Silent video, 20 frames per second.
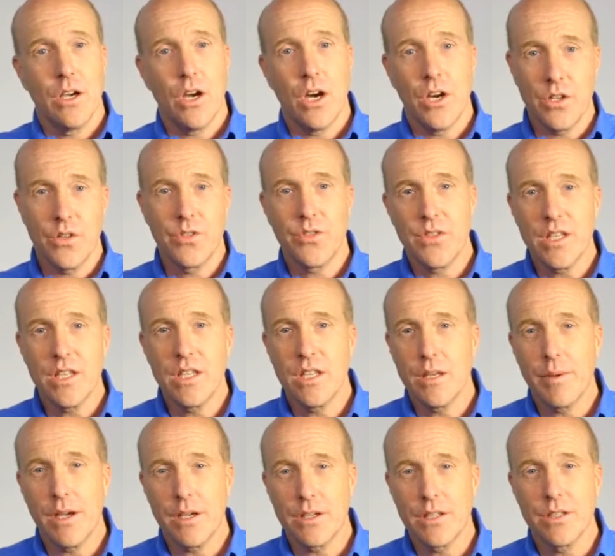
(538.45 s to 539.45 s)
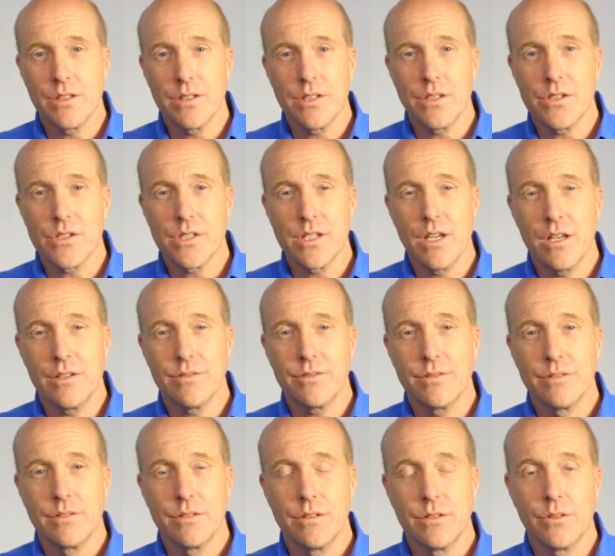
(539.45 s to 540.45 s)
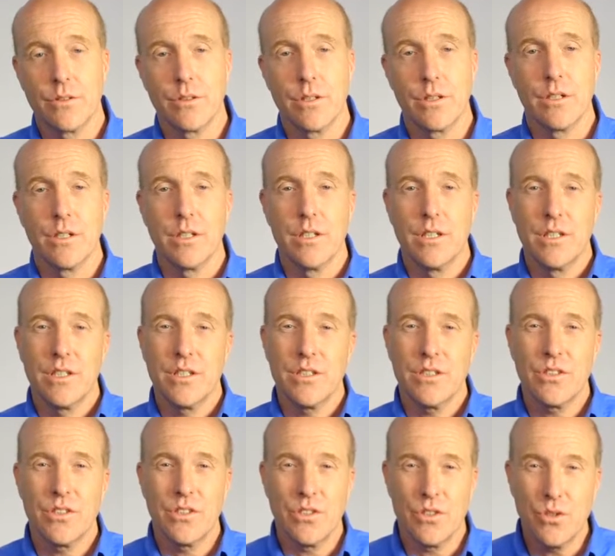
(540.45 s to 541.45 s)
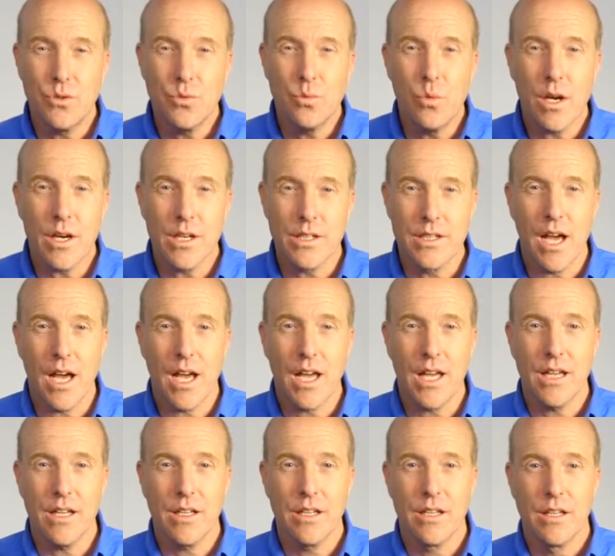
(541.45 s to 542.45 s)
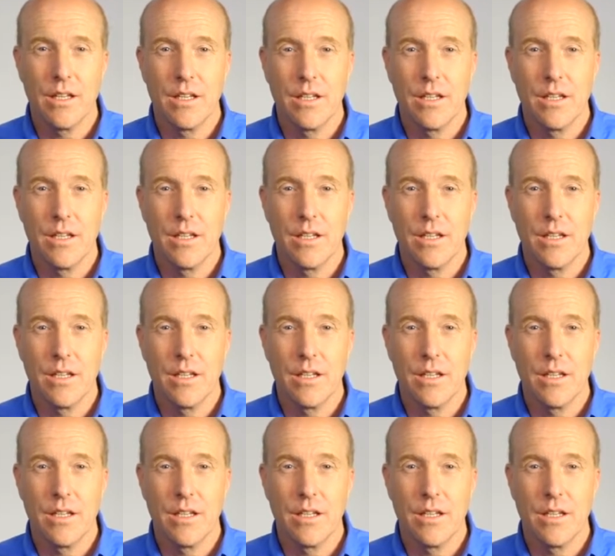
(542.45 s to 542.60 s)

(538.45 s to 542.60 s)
"Are you thinking about killing yourself?" Or, "Do you want to die?"